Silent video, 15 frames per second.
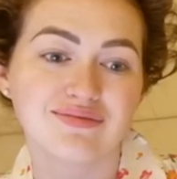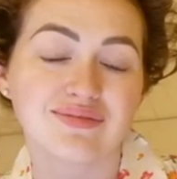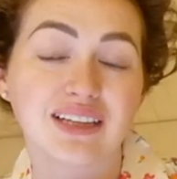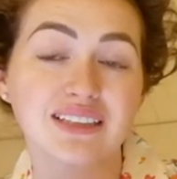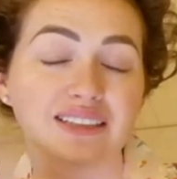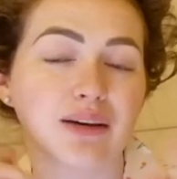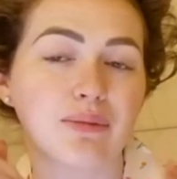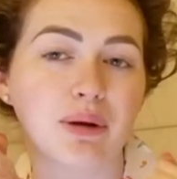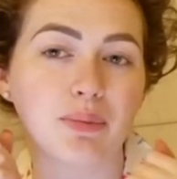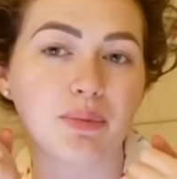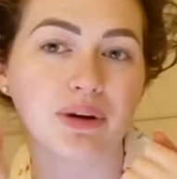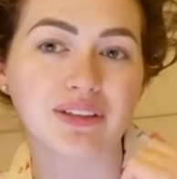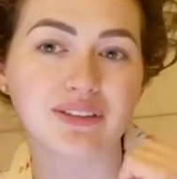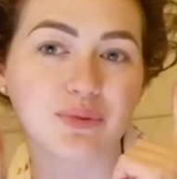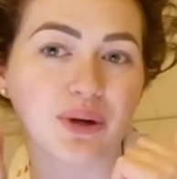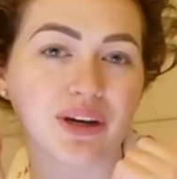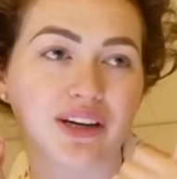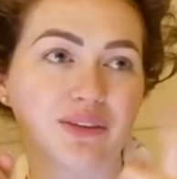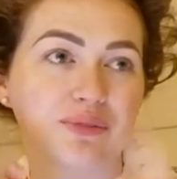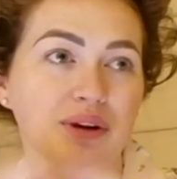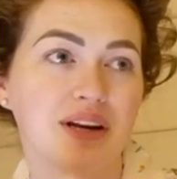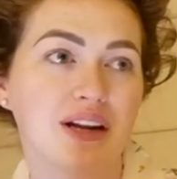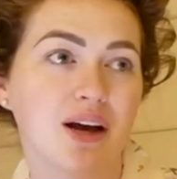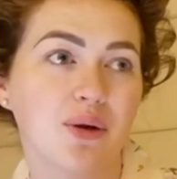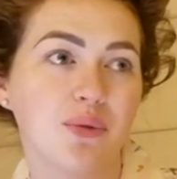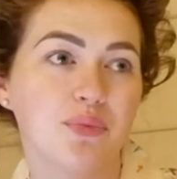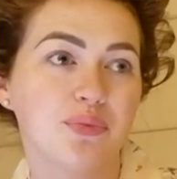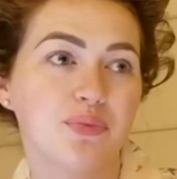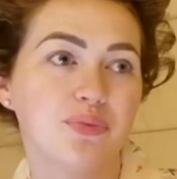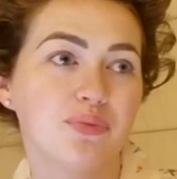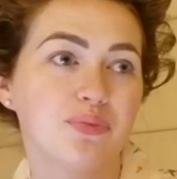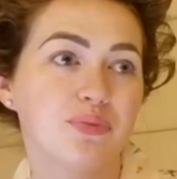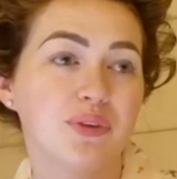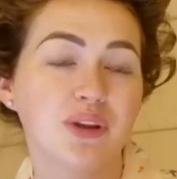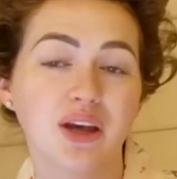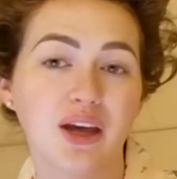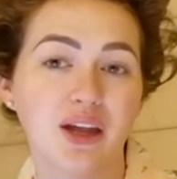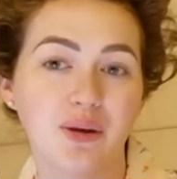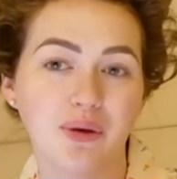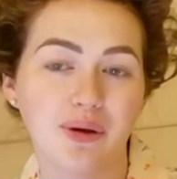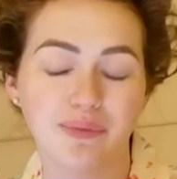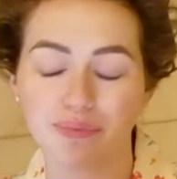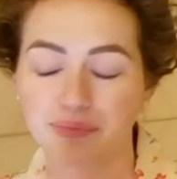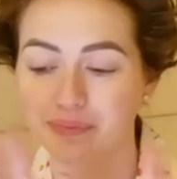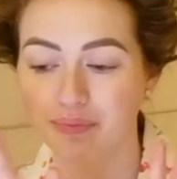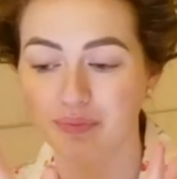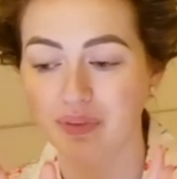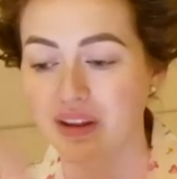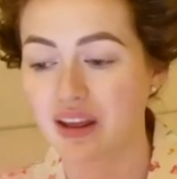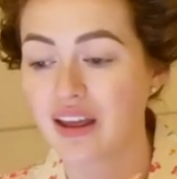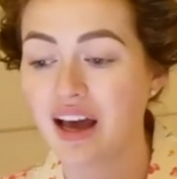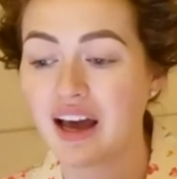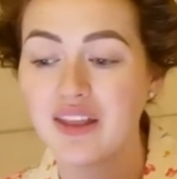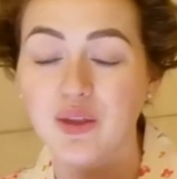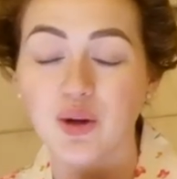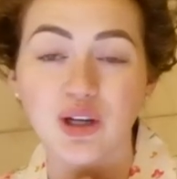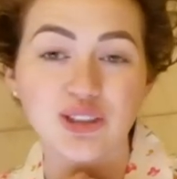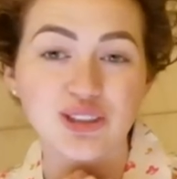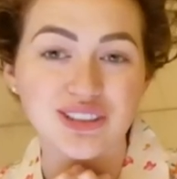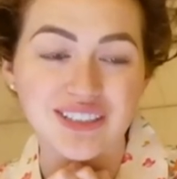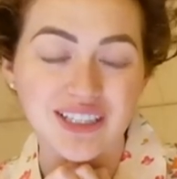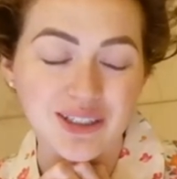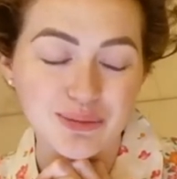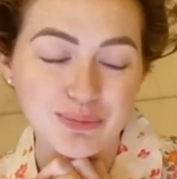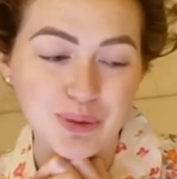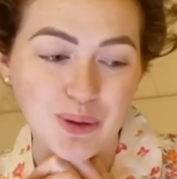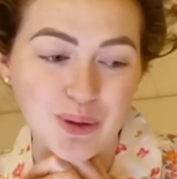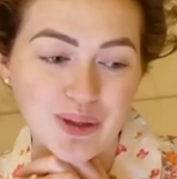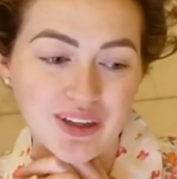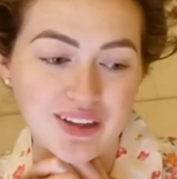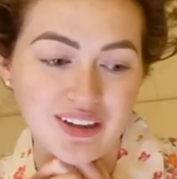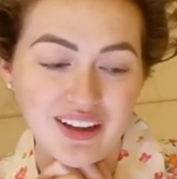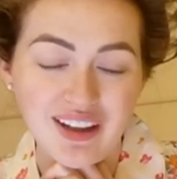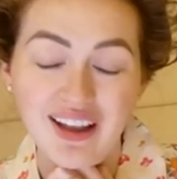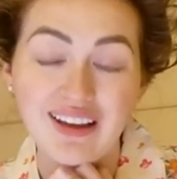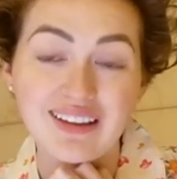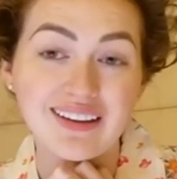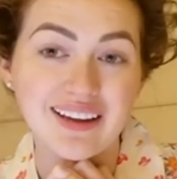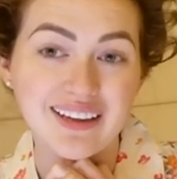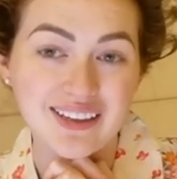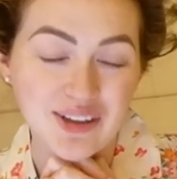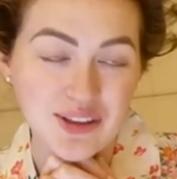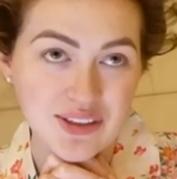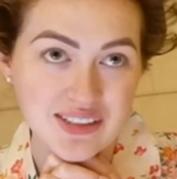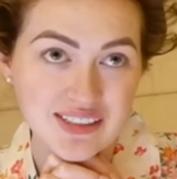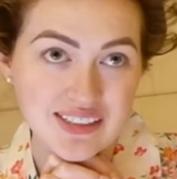That's how my brain's working right now. Anyway, I thought I'd just say good morning, let you know